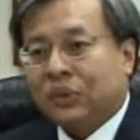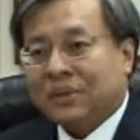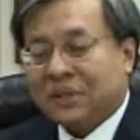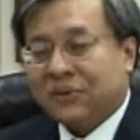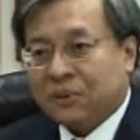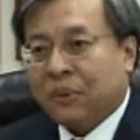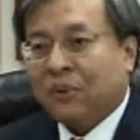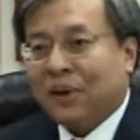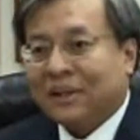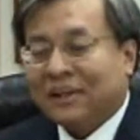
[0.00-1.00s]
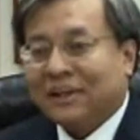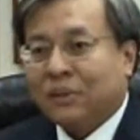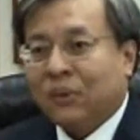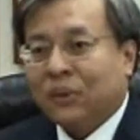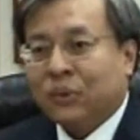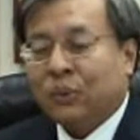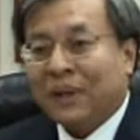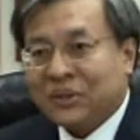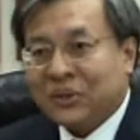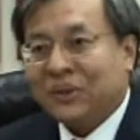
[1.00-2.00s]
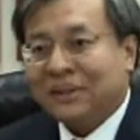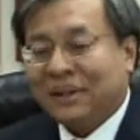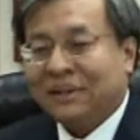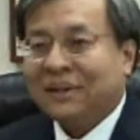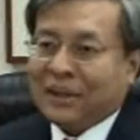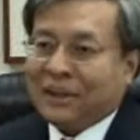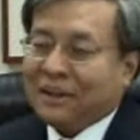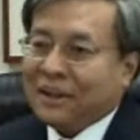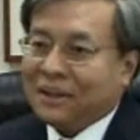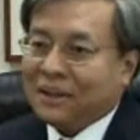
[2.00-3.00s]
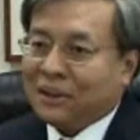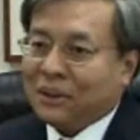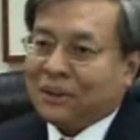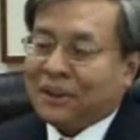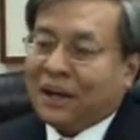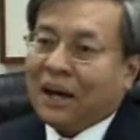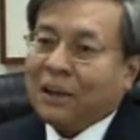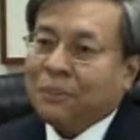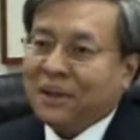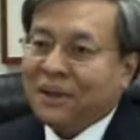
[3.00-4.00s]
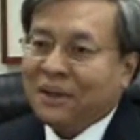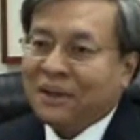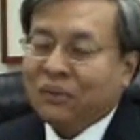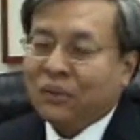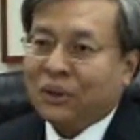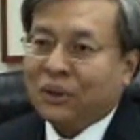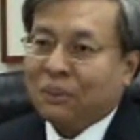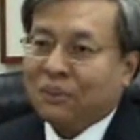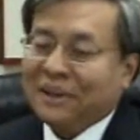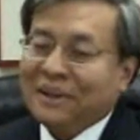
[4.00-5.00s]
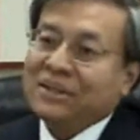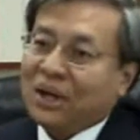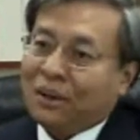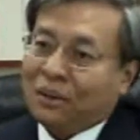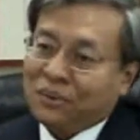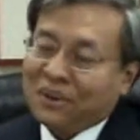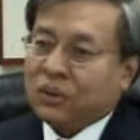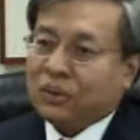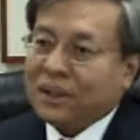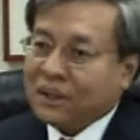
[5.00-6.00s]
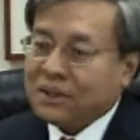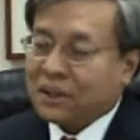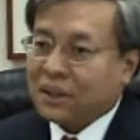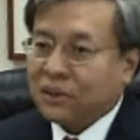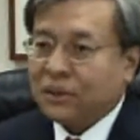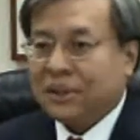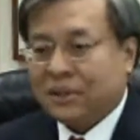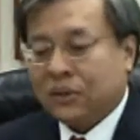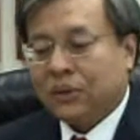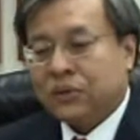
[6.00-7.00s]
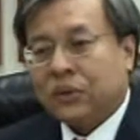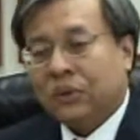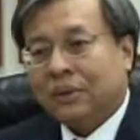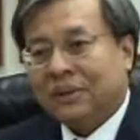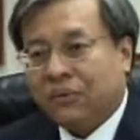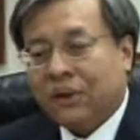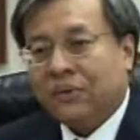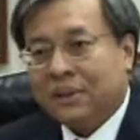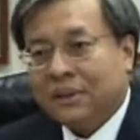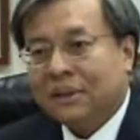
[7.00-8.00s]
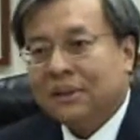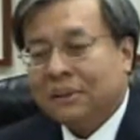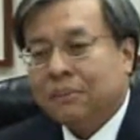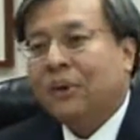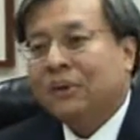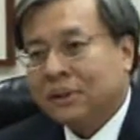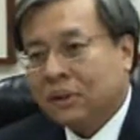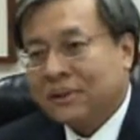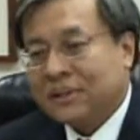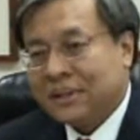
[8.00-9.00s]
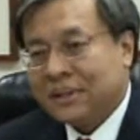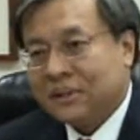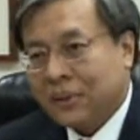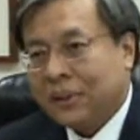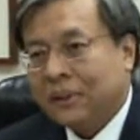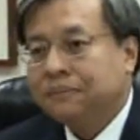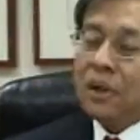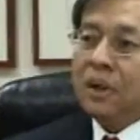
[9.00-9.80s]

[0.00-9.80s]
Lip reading: to a service provider, they want to make sure that their data or their IP will not leak out. So data security is also very important concern as well.